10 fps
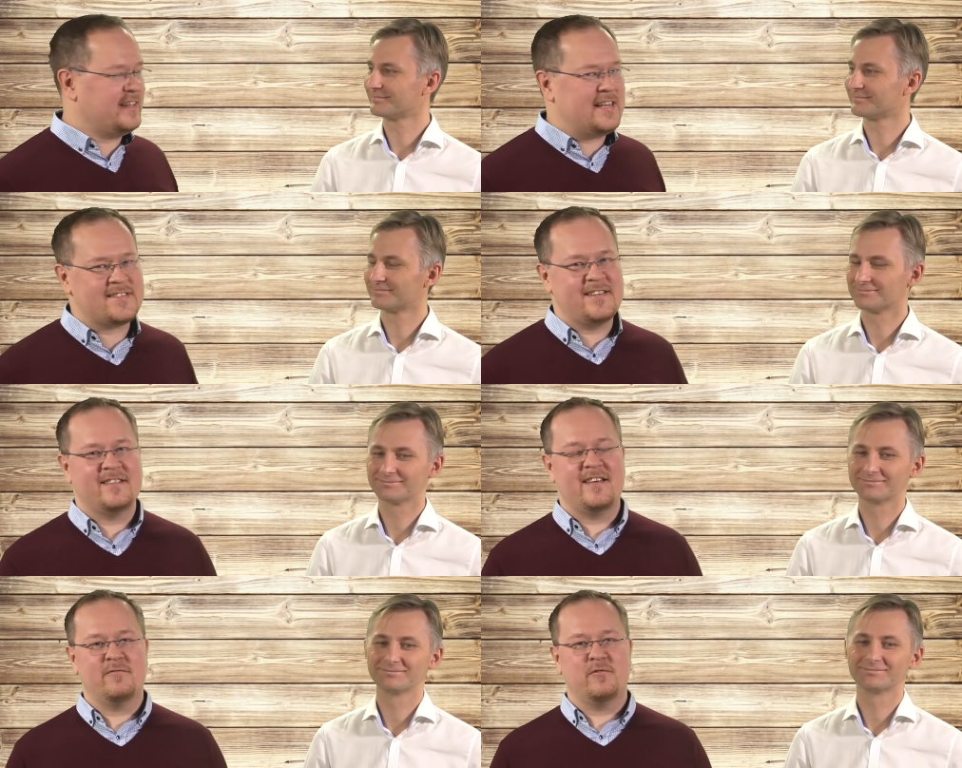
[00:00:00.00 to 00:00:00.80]
Speaker 1: less
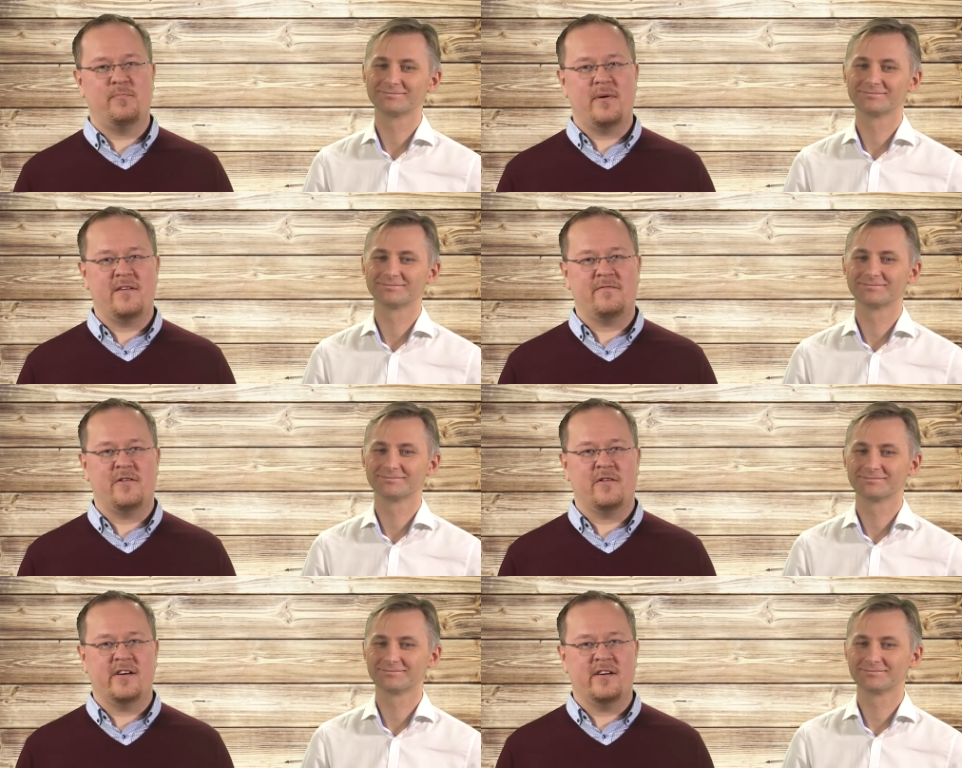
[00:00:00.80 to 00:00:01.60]
than they would pay
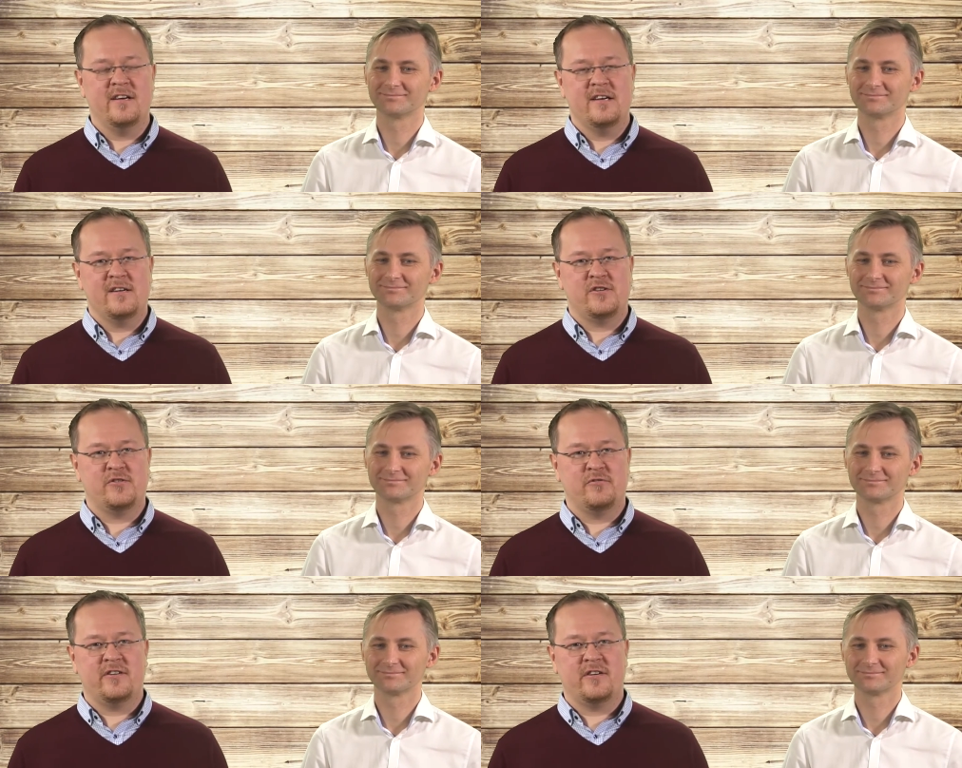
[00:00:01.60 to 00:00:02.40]
for a
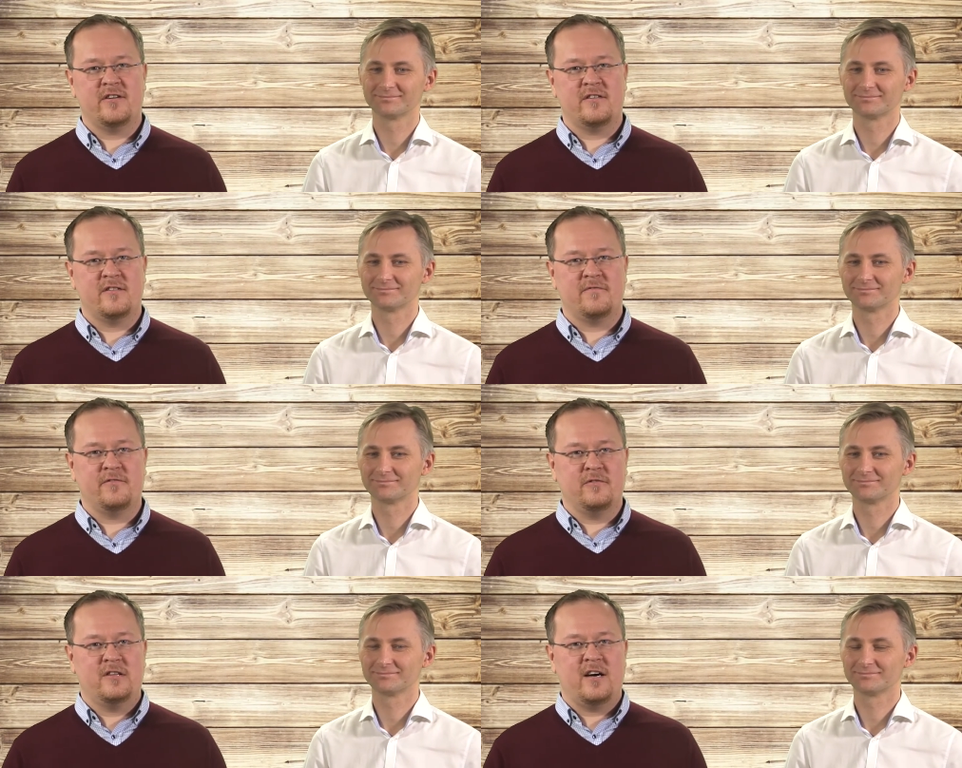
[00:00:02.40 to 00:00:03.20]
junior uh,
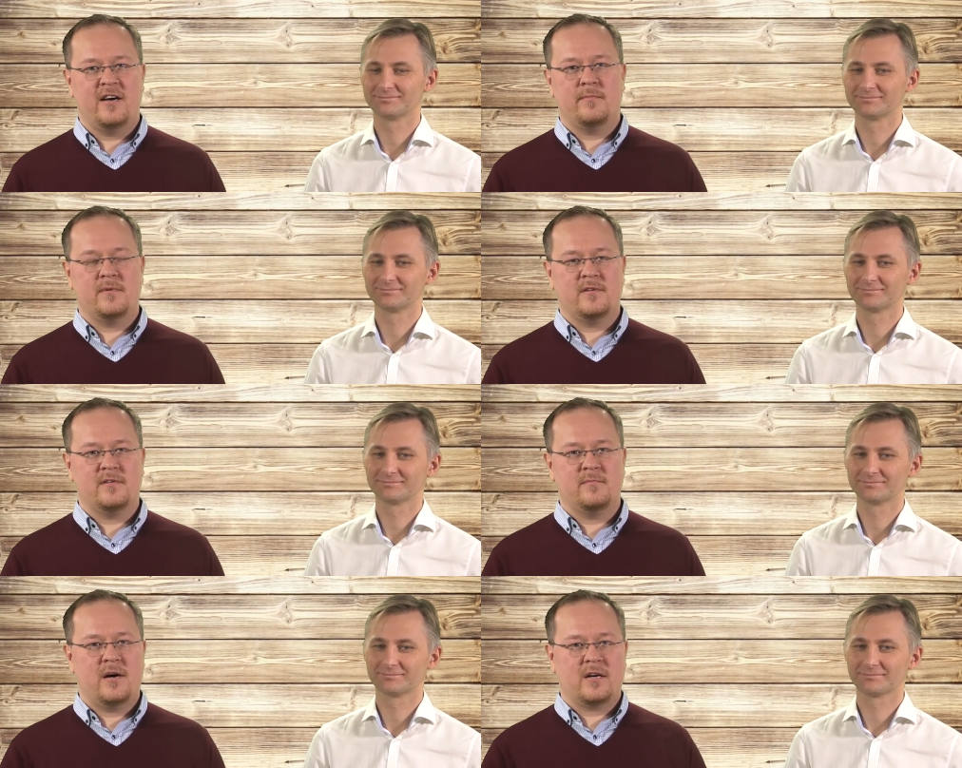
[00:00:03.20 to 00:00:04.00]
full-time
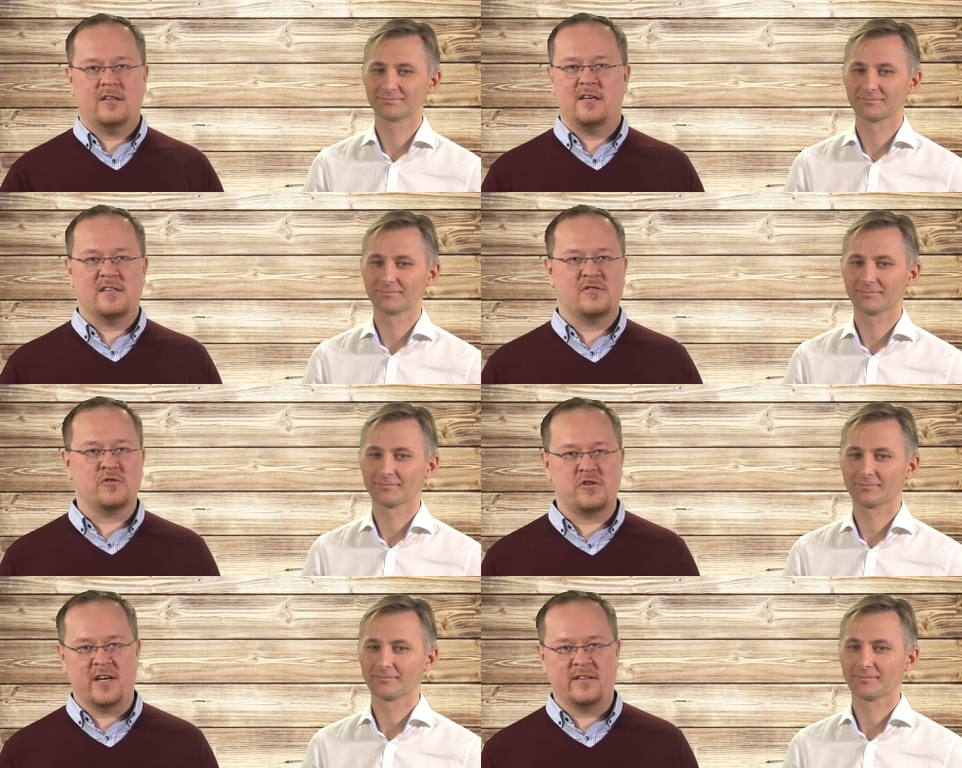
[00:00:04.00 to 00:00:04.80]
uh, marketing
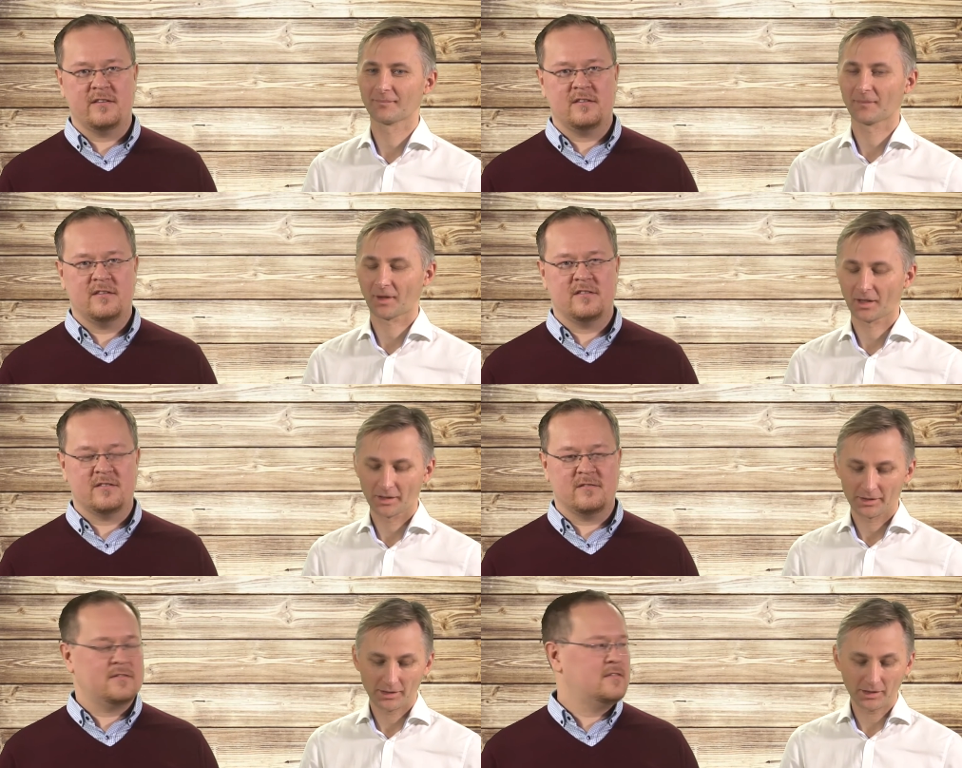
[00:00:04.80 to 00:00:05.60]
associate.
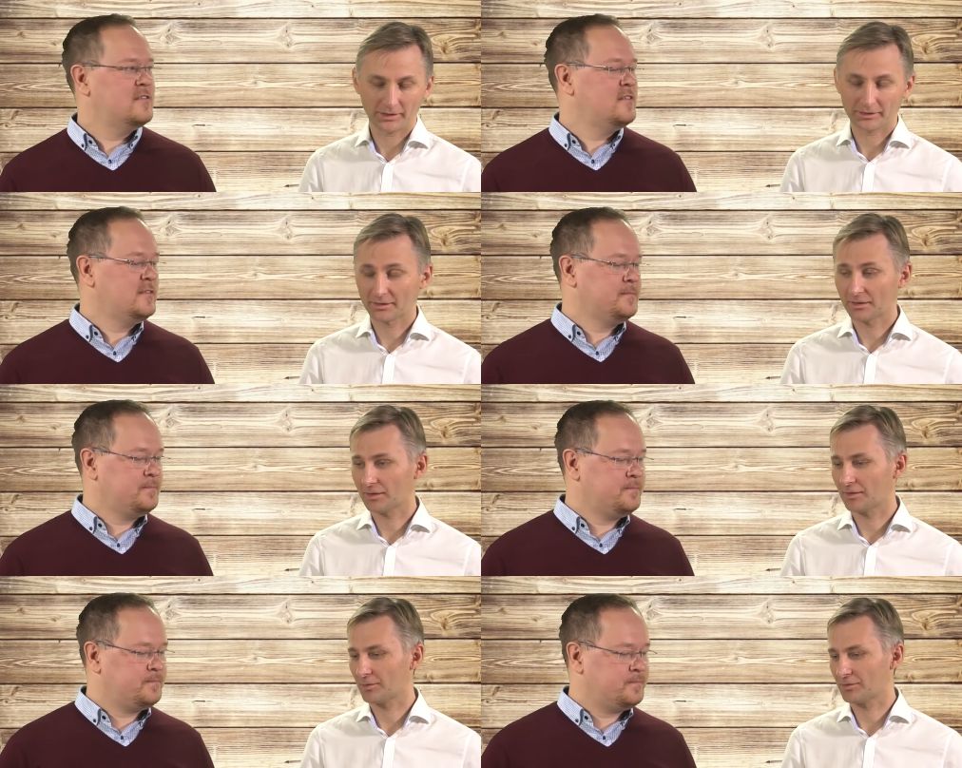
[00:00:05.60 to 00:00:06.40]
Speaker 2: Yeah, and
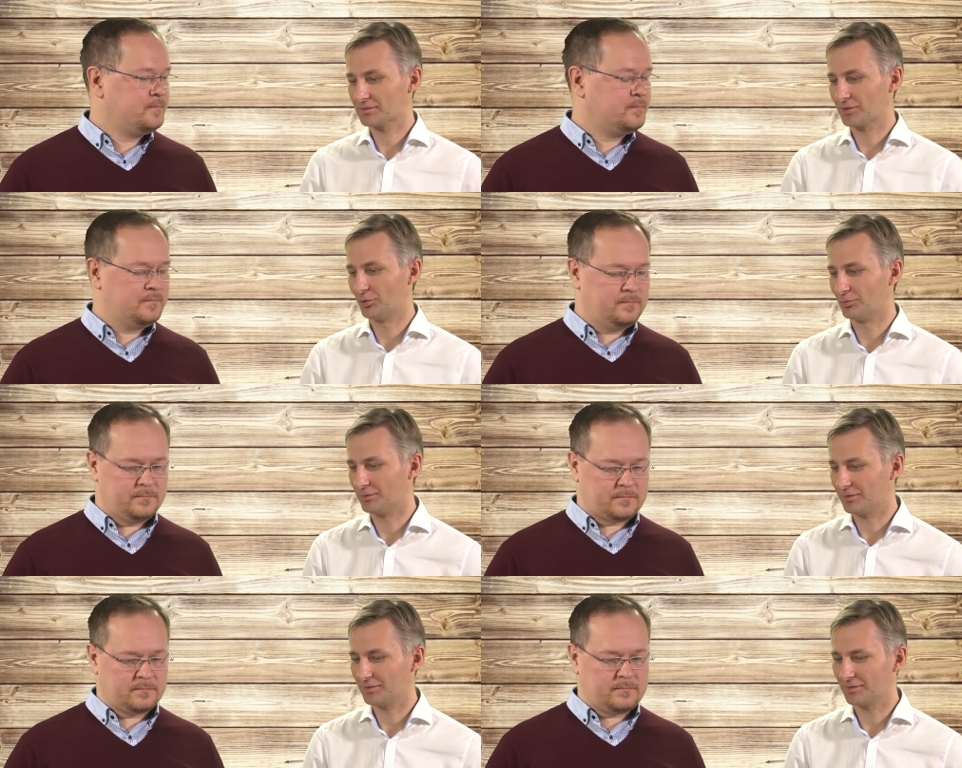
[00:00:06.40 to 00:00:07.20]
uh,
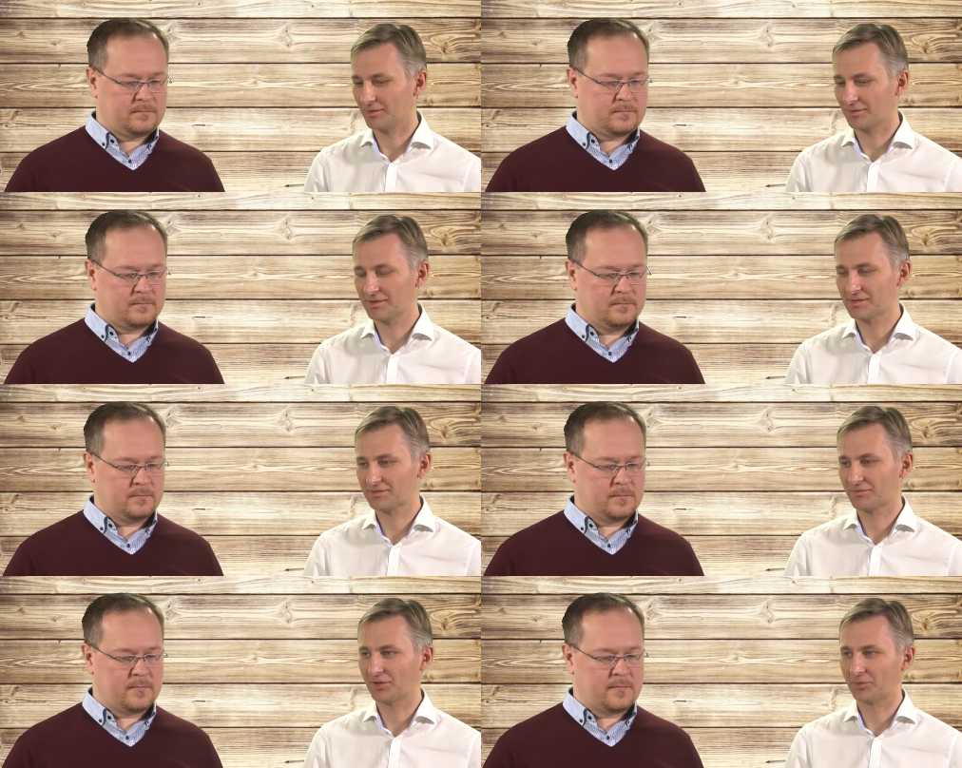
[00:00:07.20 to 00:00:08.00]
so uh, this
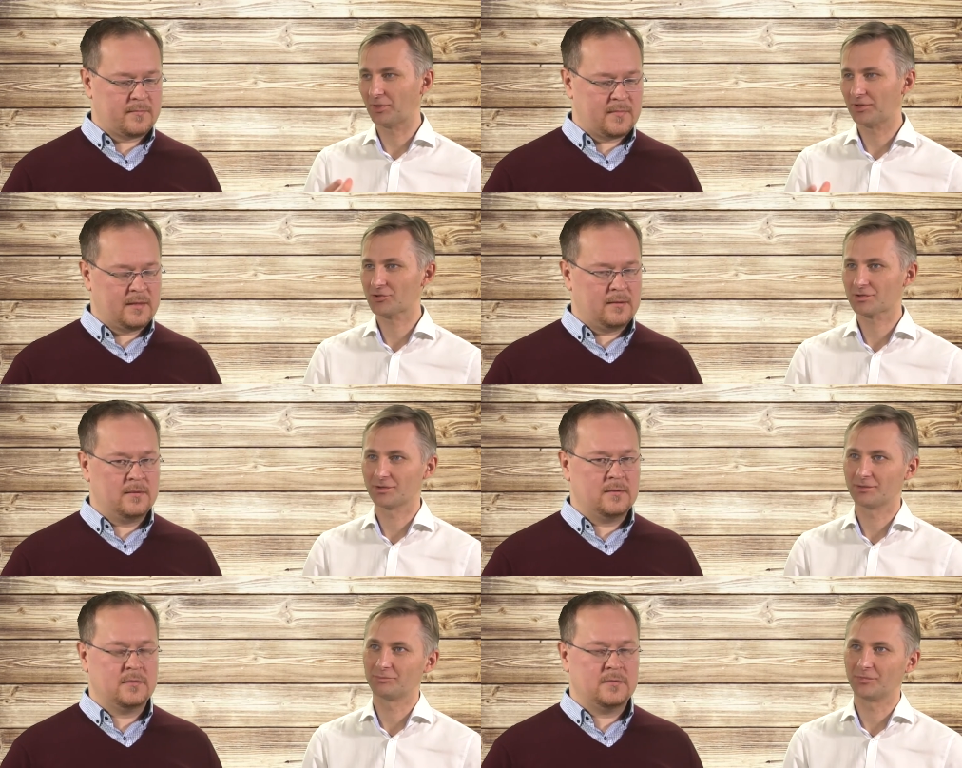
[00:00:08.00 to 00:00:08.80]
is very much
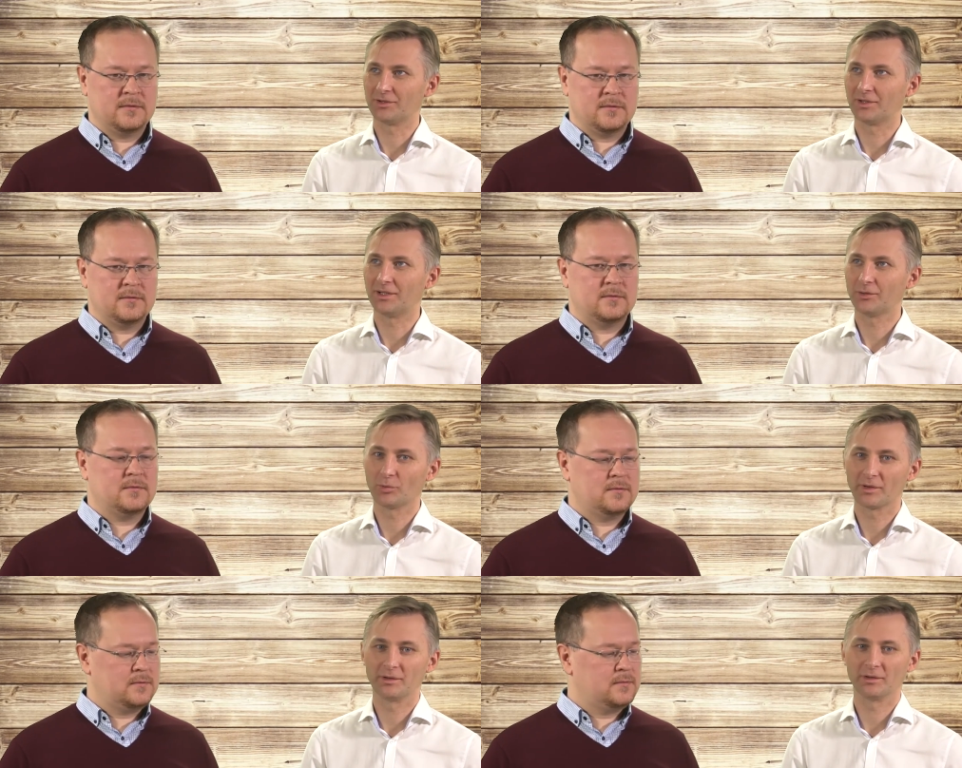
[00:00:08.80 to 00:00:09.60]
uh, in line
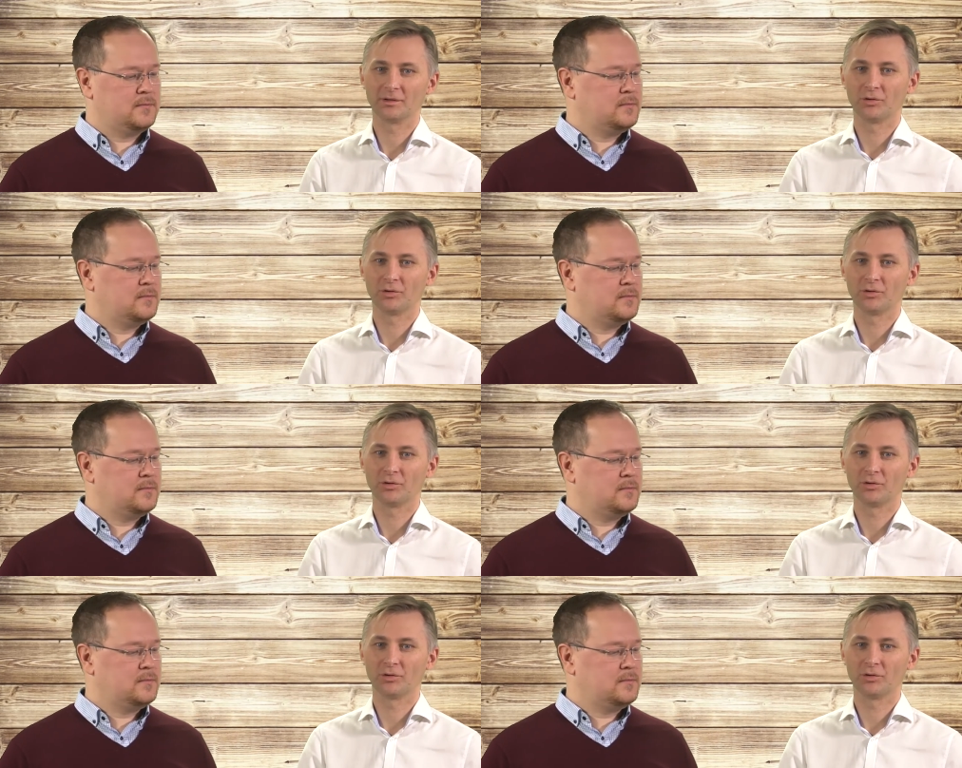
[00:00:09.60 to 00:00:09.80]
with the